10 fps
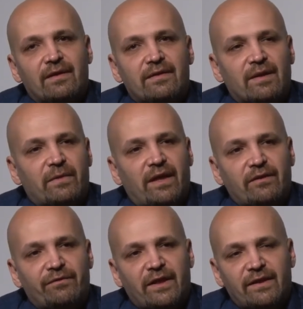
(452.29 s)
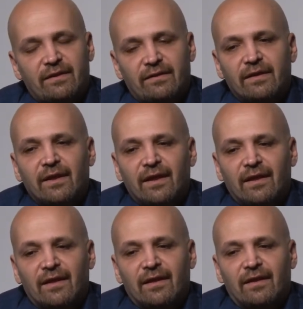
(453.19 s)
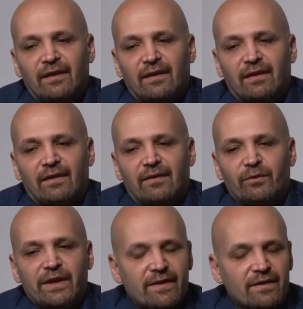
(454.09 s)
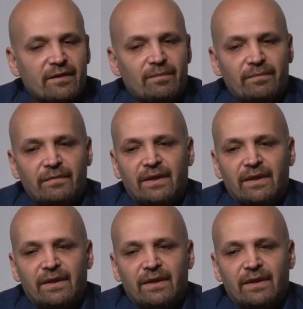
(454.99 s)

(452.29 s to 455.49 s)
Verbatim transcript: some kind of hidden racism